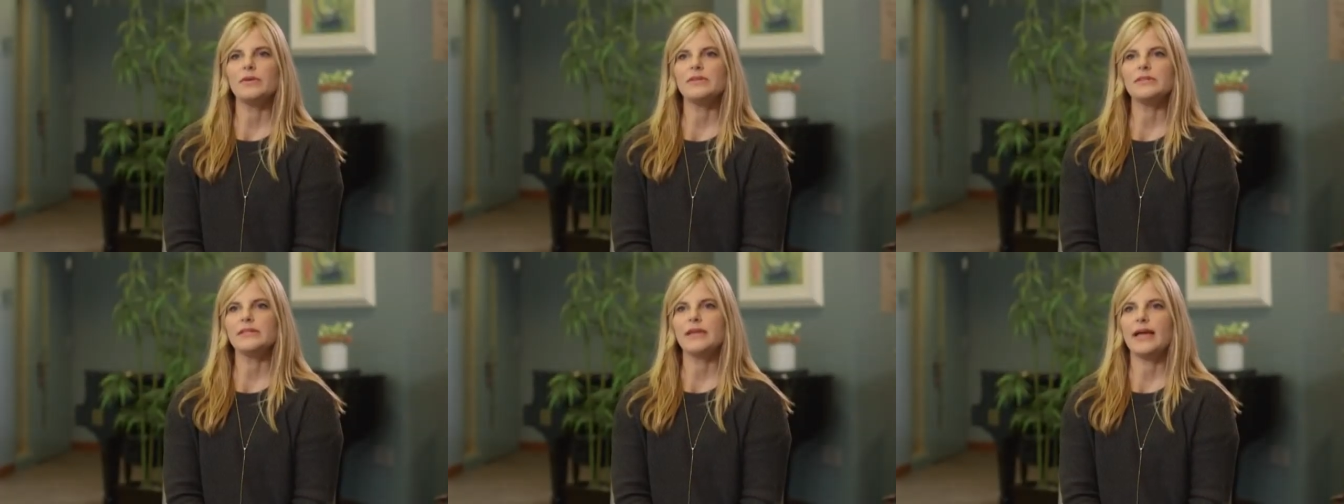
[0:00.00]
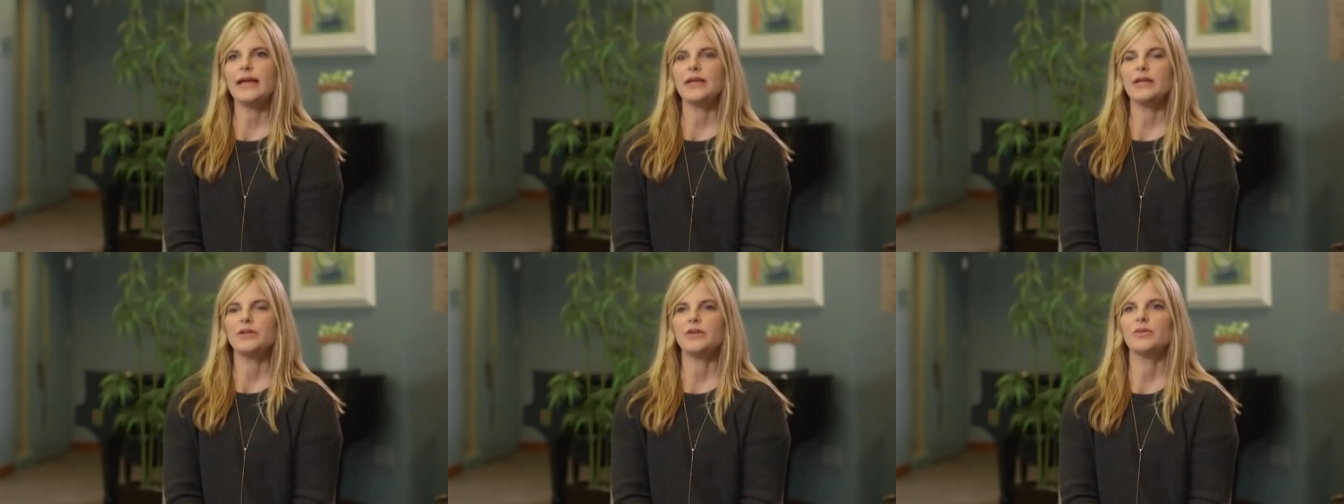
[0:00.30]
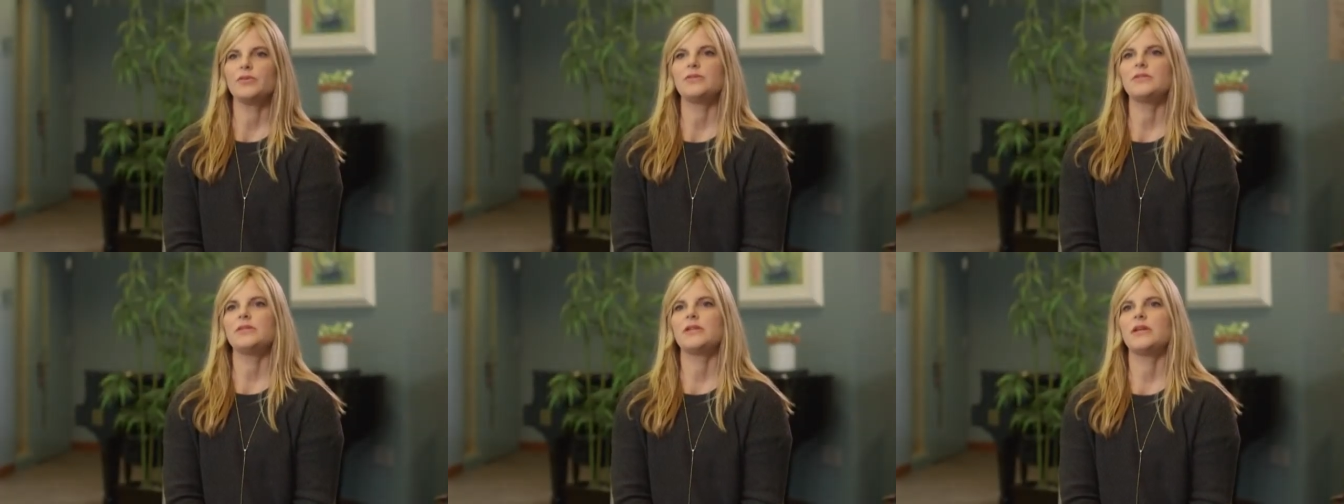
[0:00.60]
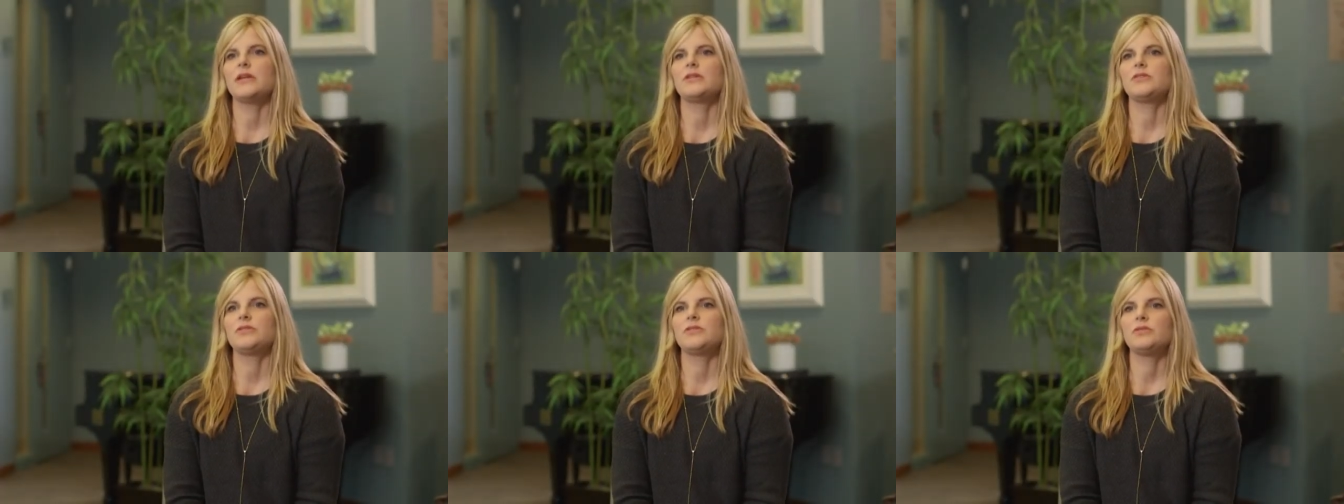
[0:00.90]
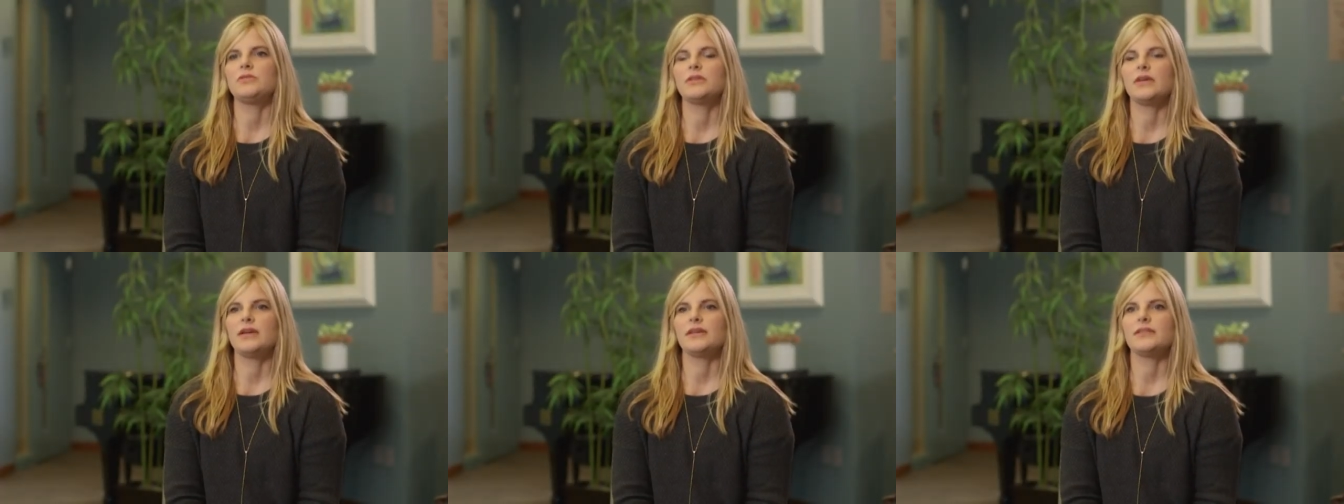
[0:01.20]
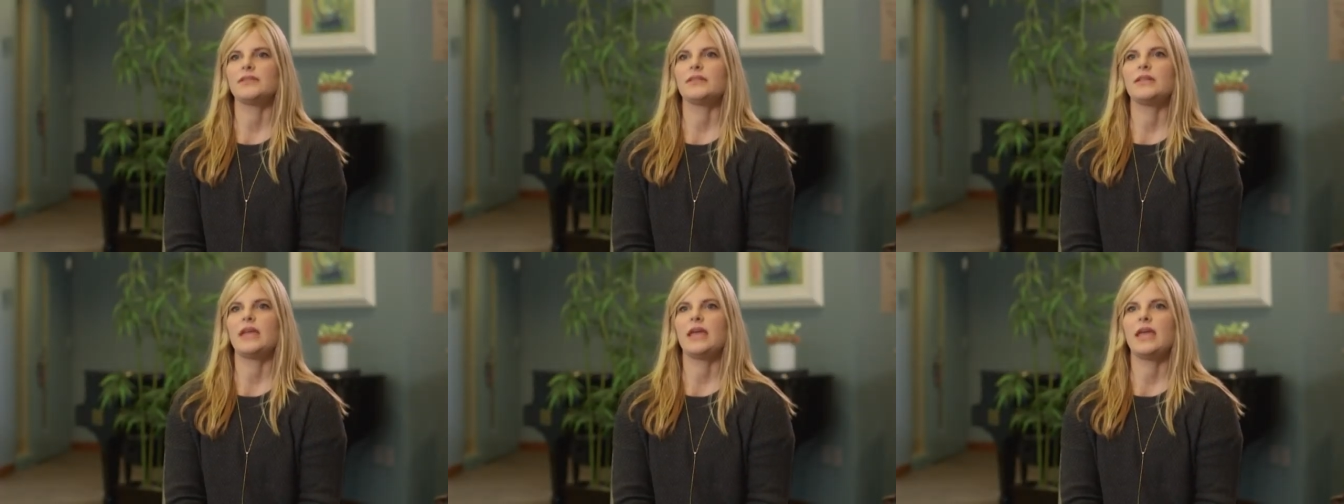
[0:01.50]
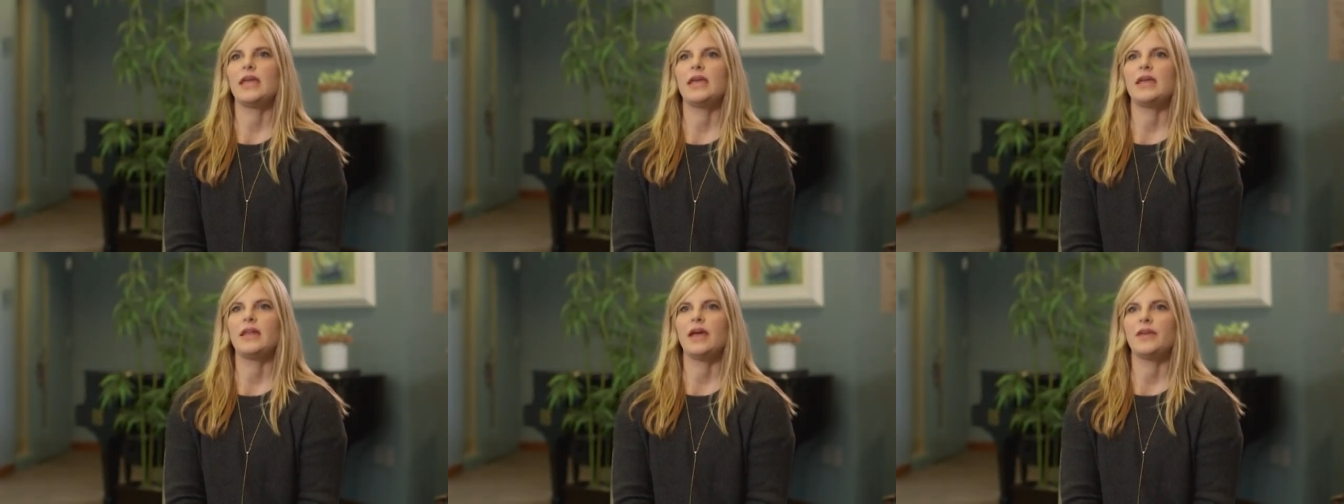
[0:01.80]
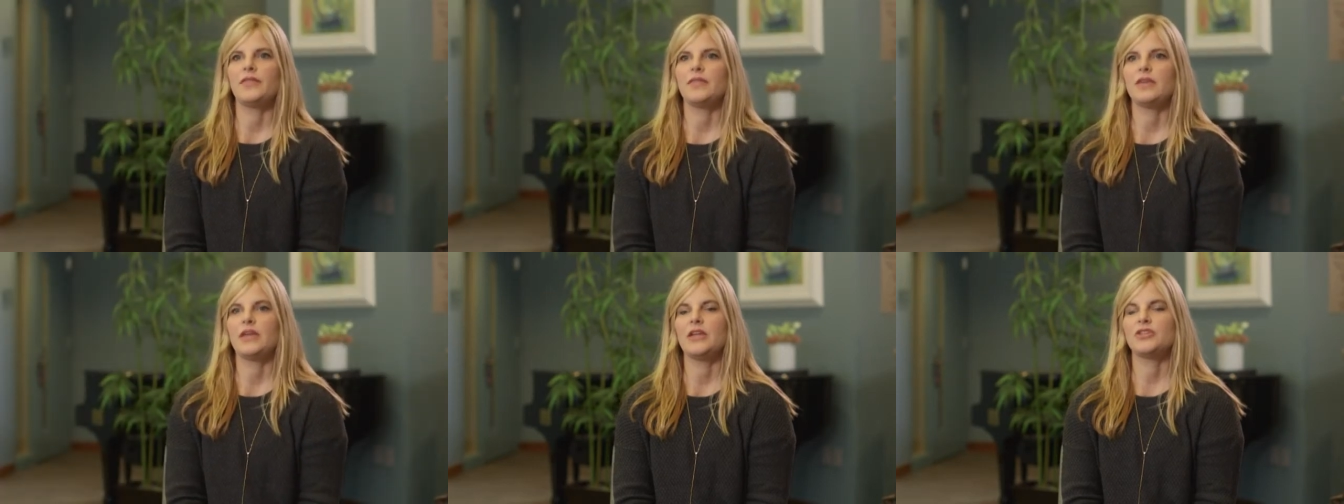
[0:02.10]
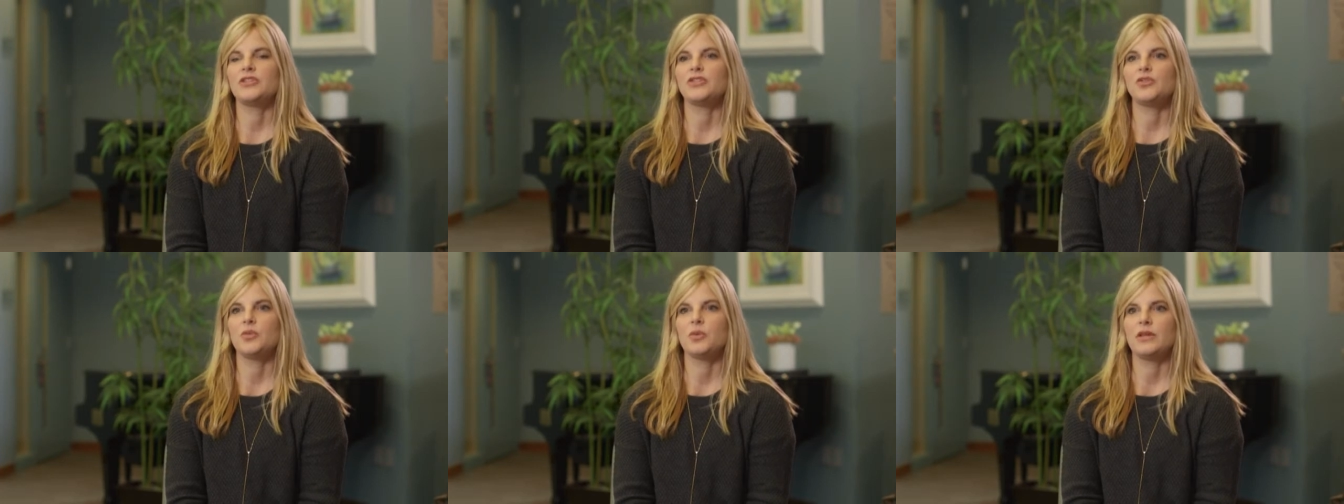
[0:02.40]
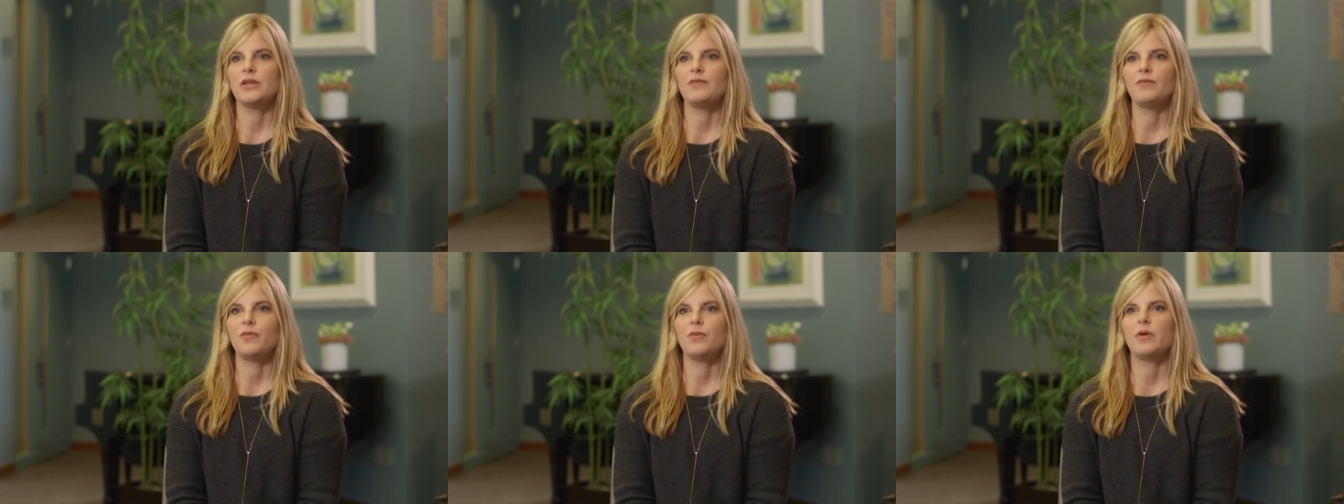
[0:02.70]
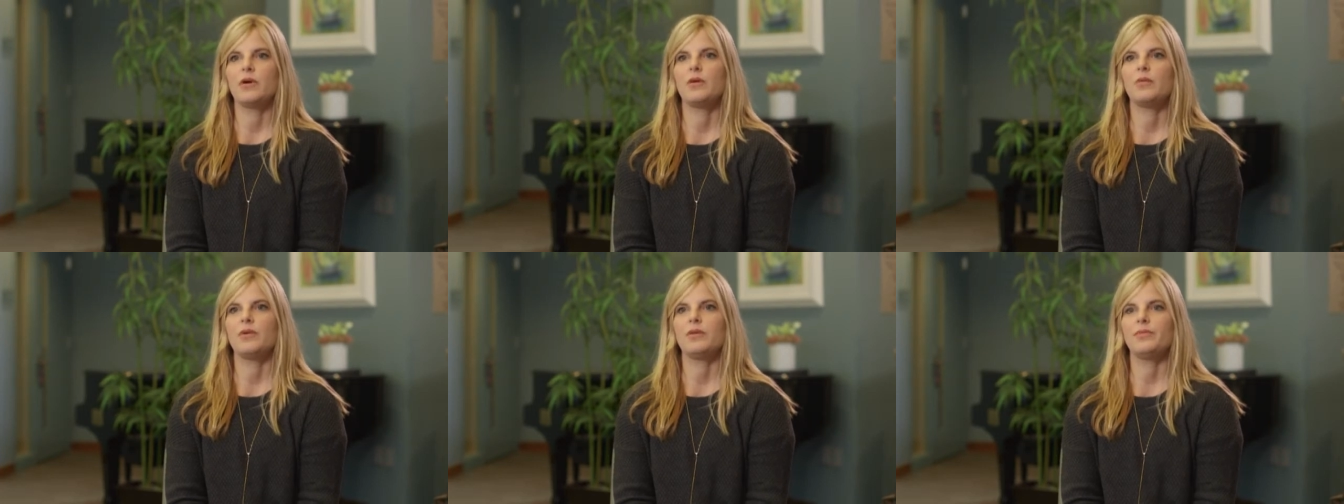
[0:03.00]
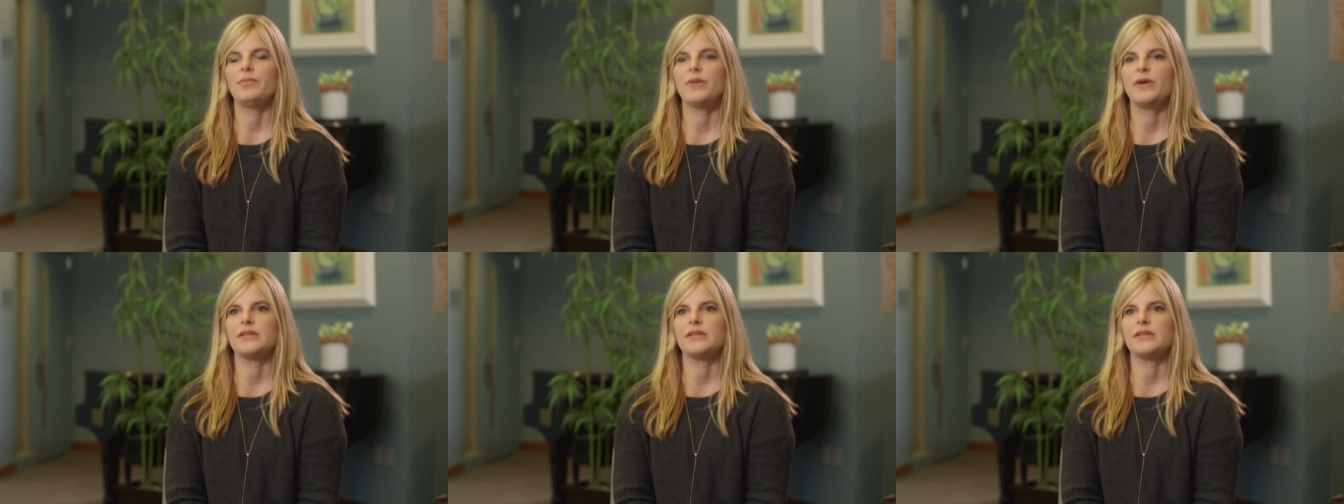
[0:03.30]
was diagnosed in two thousand eight at the age of twenty-four with